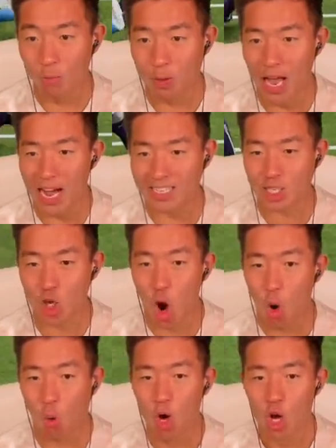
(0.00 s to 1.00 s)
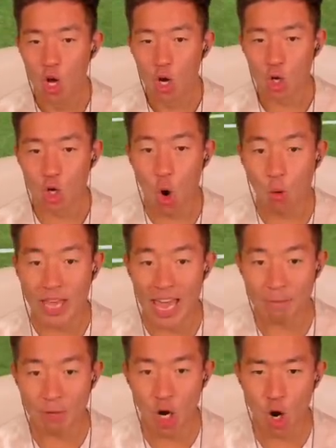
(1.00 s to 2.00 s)
blocks. Go. Go,
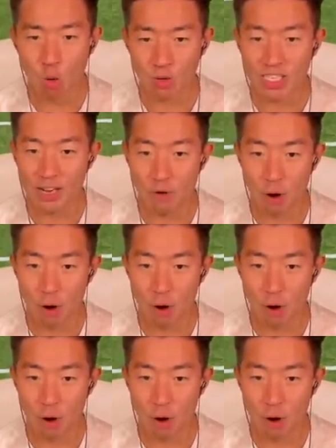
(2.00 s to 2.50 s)
Cam, go. Stick on.